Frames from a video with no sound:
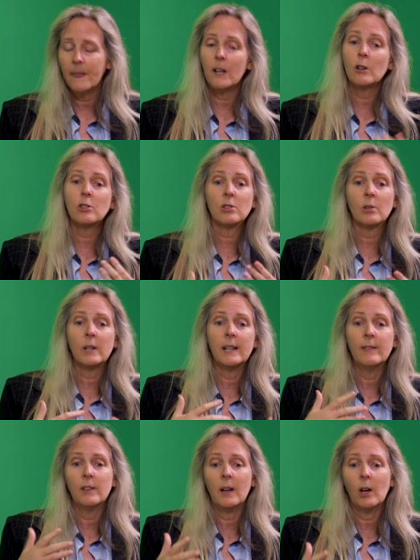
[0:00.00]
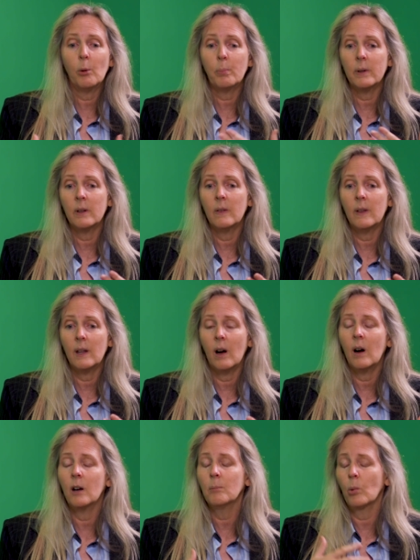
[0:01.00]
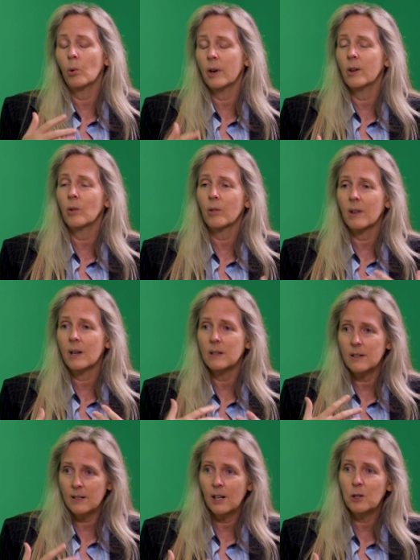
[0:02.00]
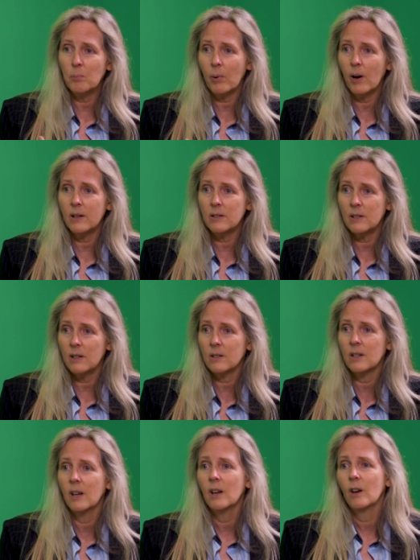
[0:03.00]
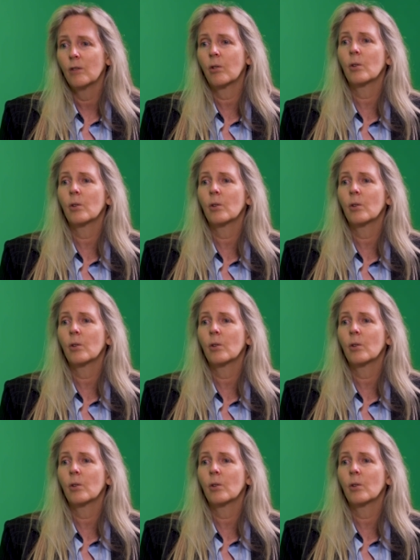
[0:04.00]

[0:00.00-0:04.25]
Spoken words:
They also can even help in the onboarding or the consent process mm-hmm.